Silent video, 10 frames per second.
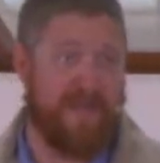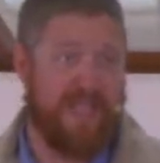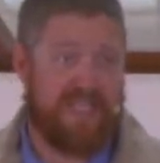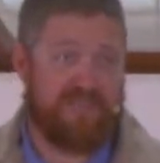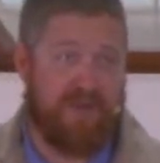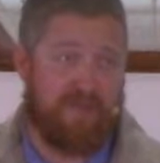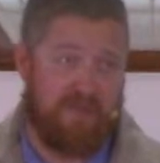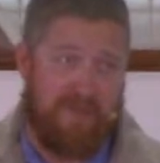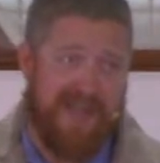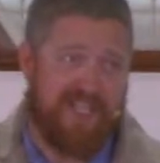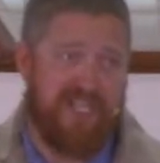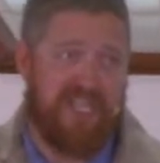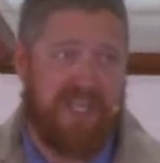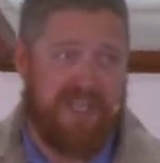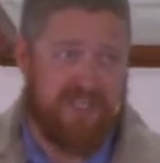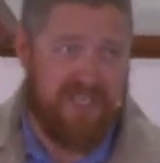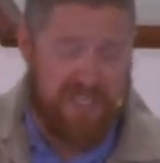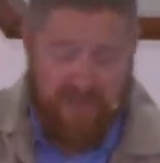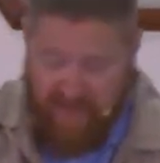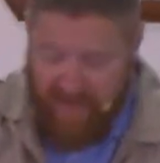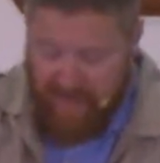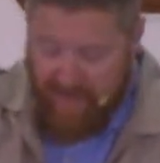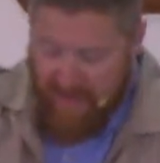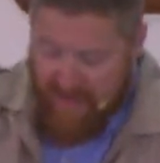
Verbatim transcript: is from the mighty Assyrian